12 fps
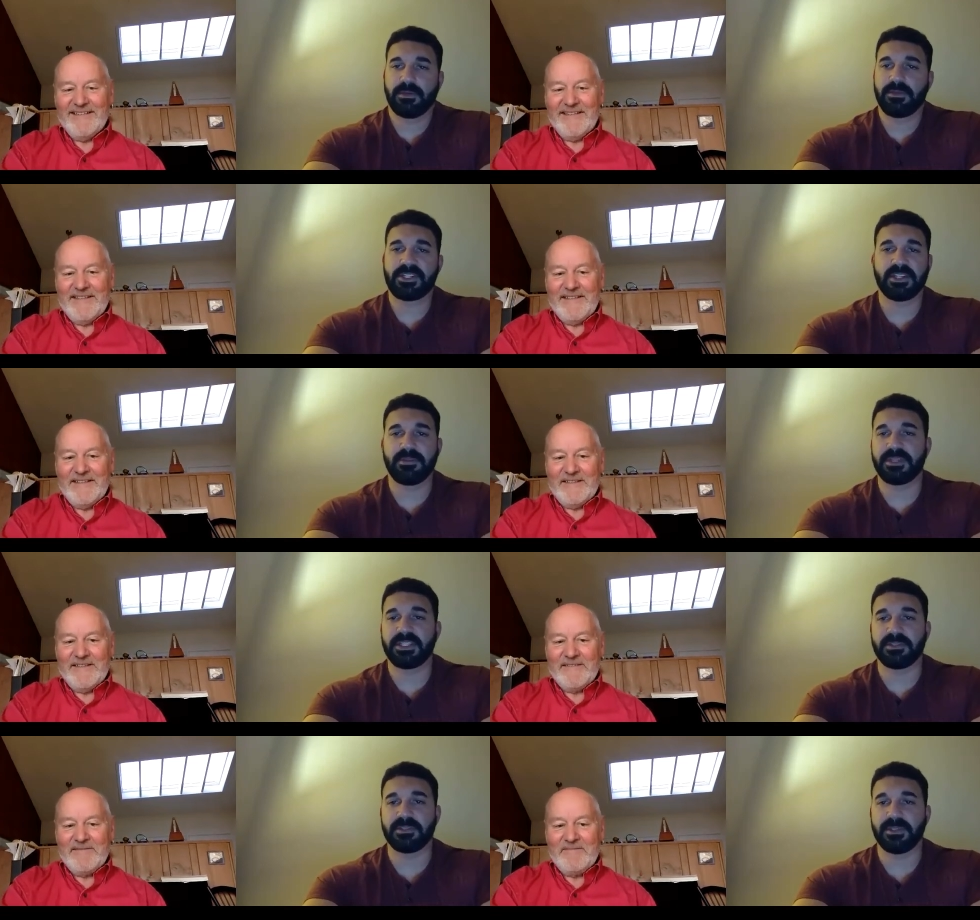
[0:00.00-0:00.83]
Speaker 1: we shouldn't
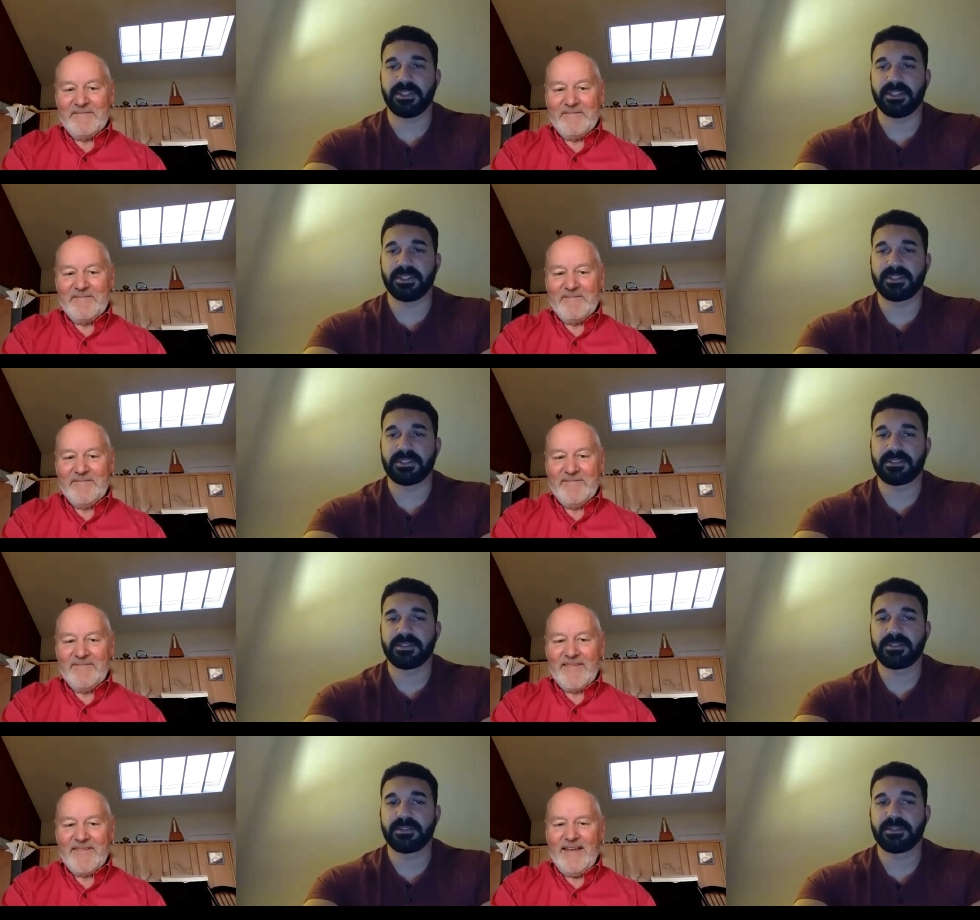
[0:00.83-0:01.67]
be doing this.
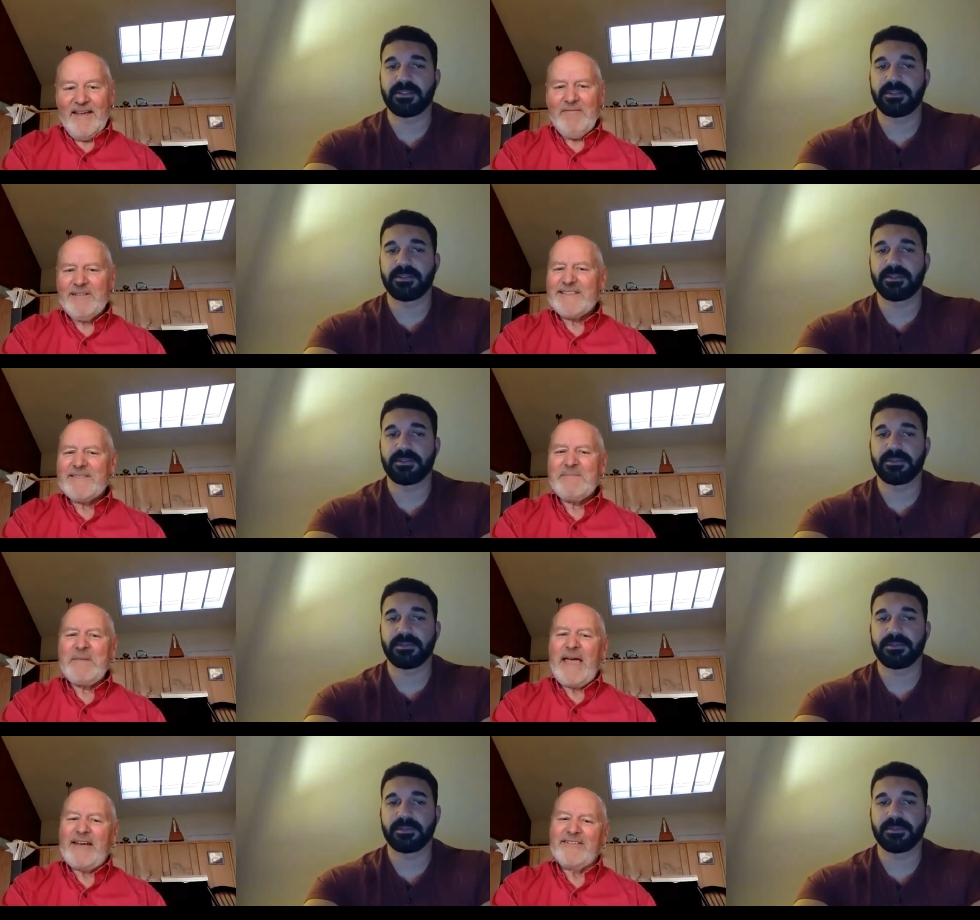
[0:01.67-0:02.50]
Speaker 2: What's the
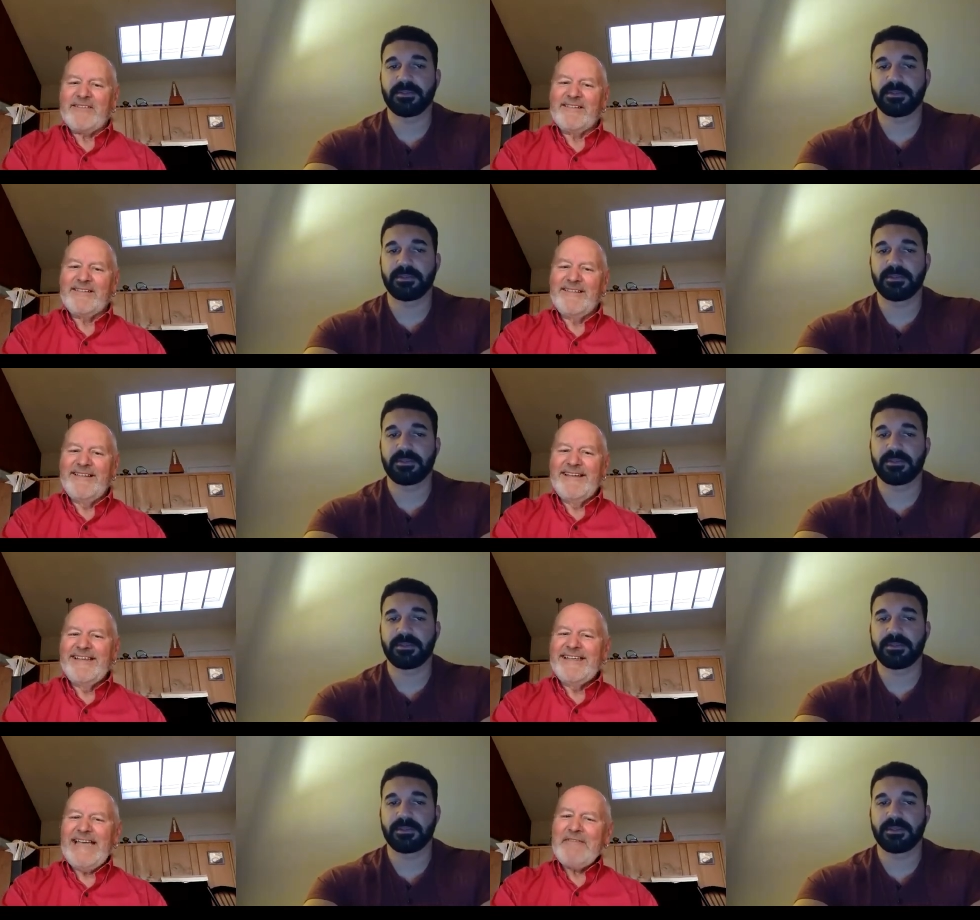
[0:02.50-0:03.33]
matter?
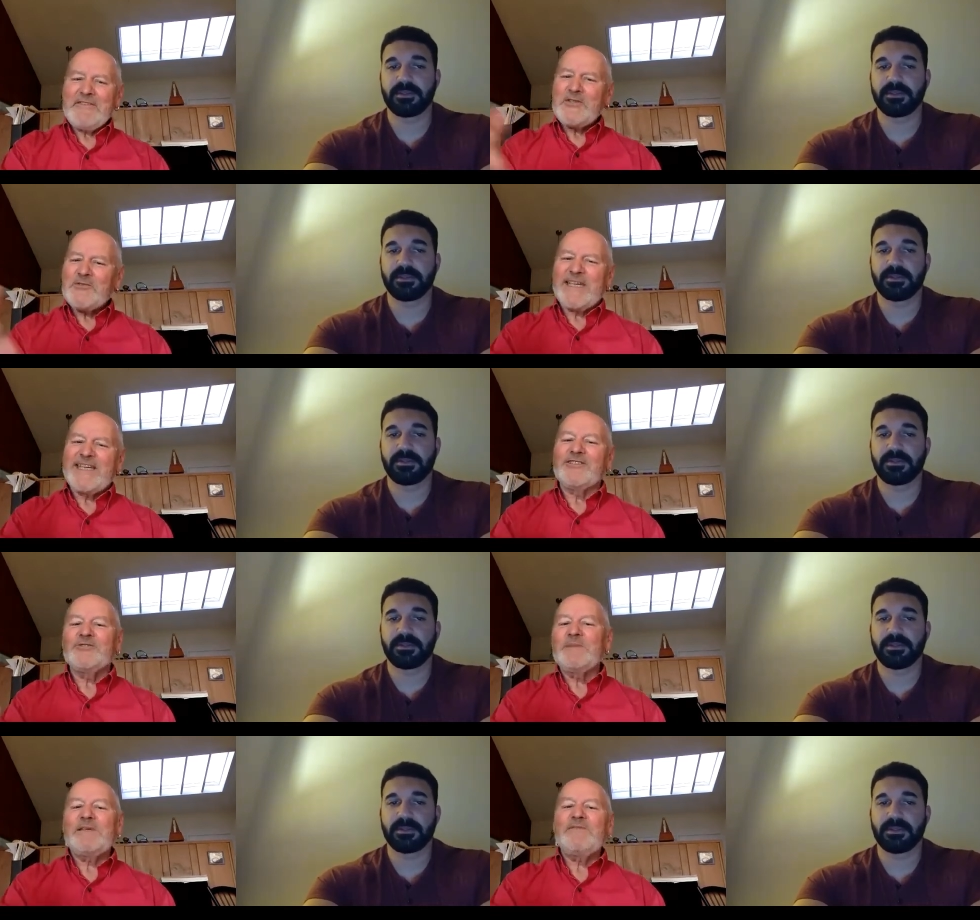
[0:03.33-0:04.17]
Haven't you
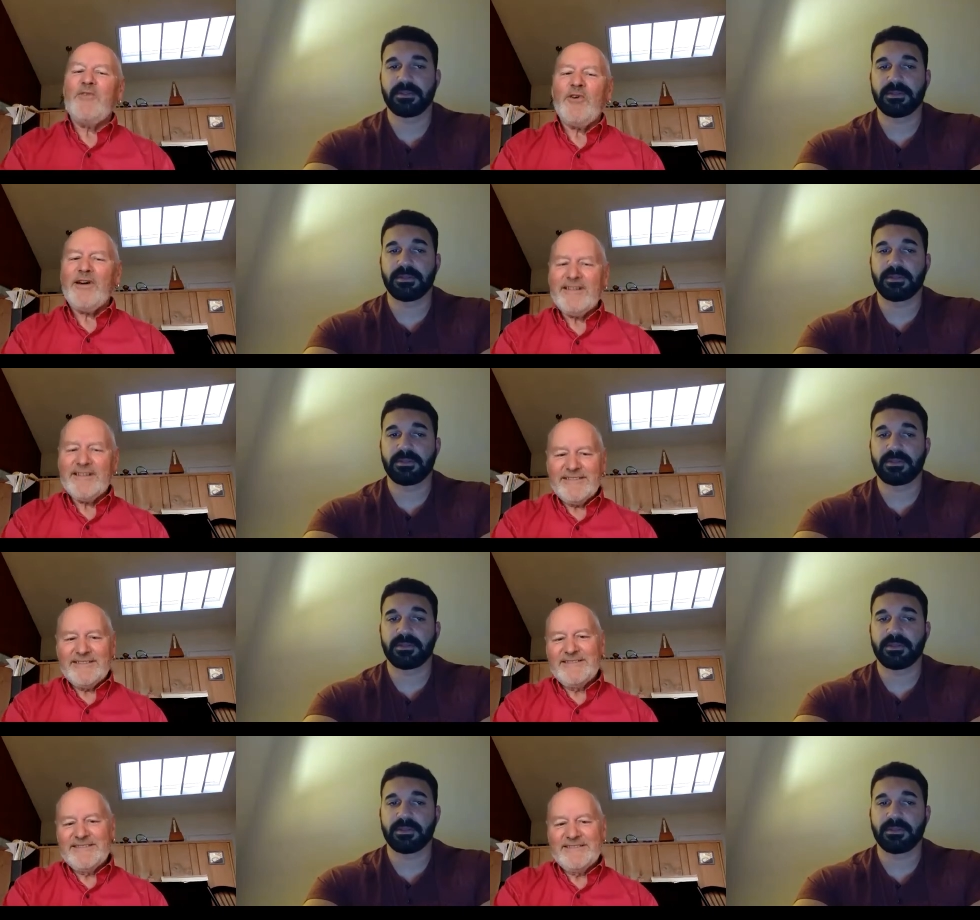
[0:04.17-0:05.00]
killed before?
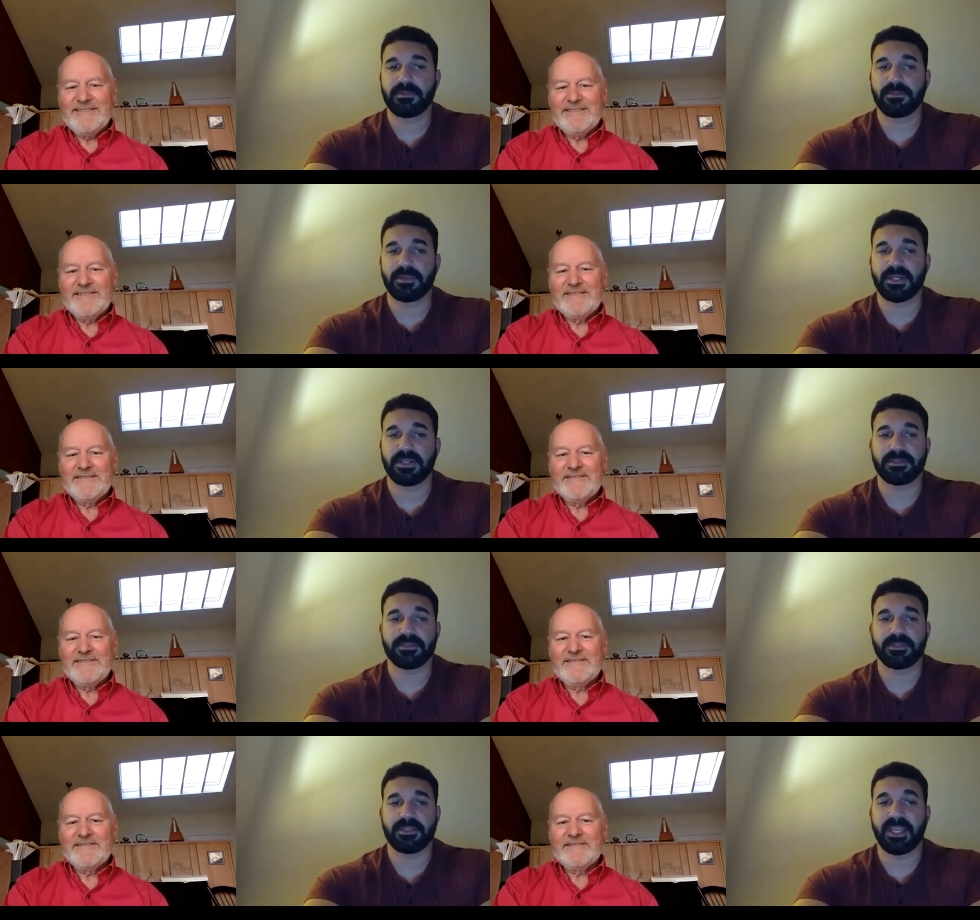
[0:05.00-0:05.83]
Speaker 1: Well,
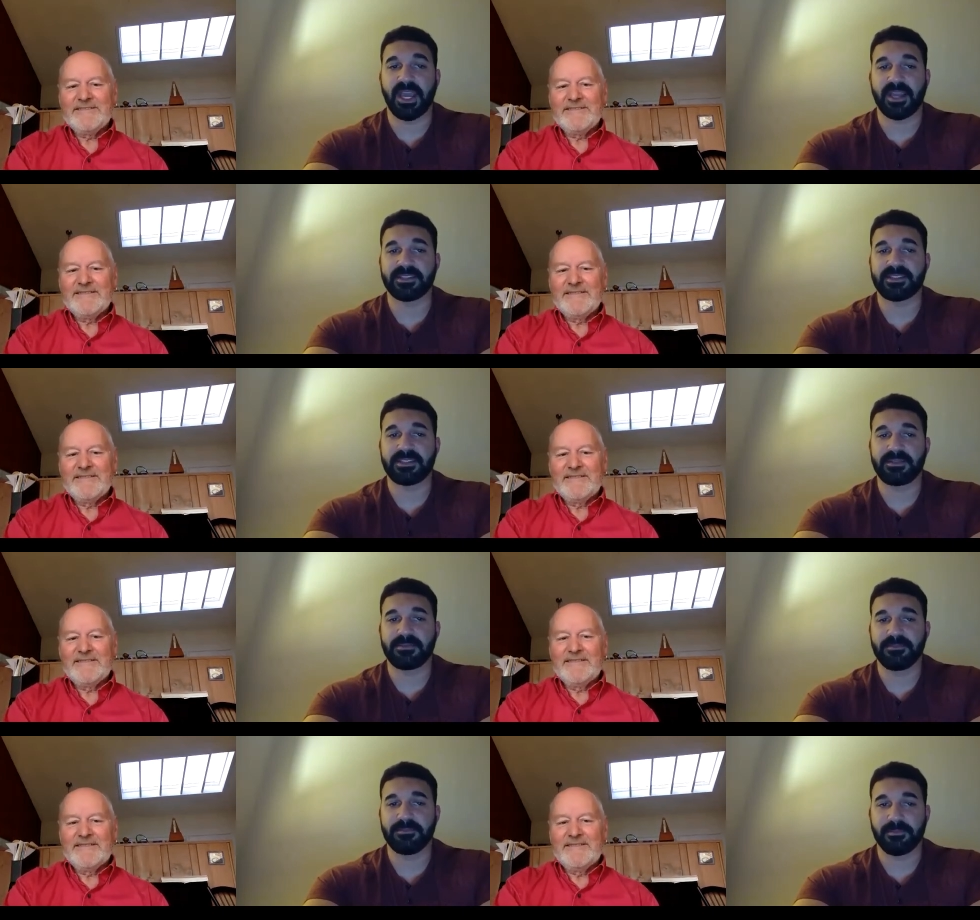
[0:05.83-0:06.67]
yes,
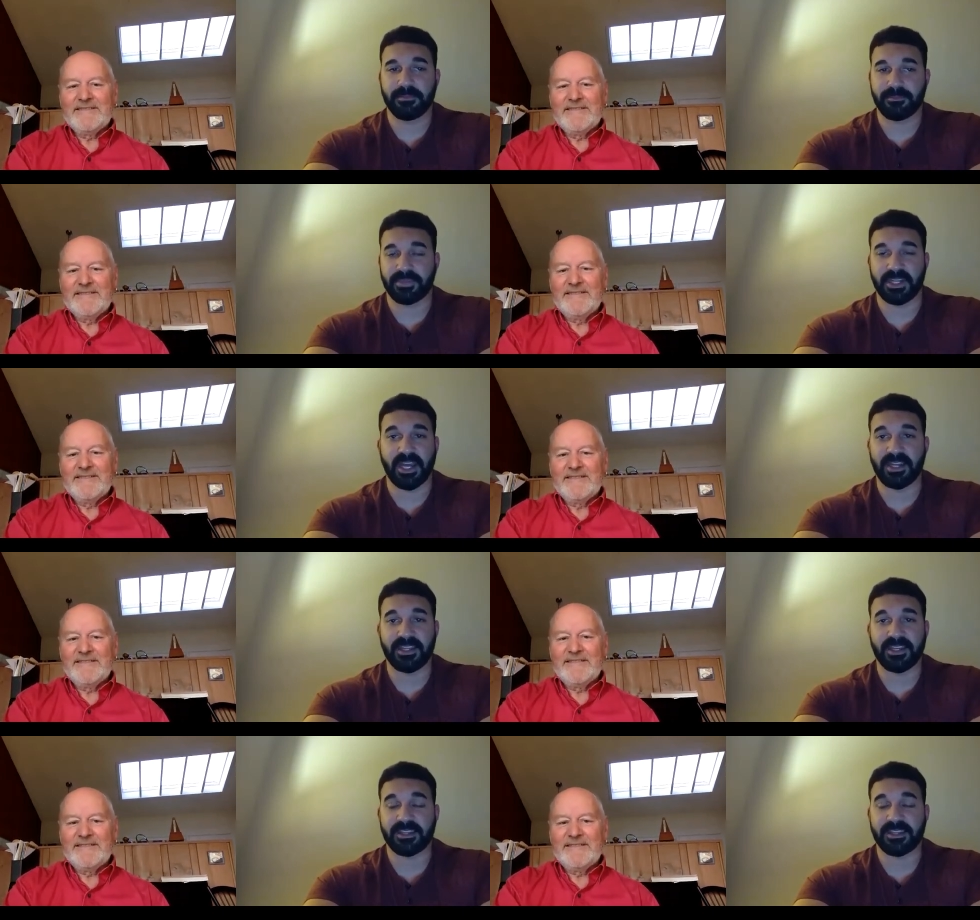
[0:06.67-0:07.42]
but not like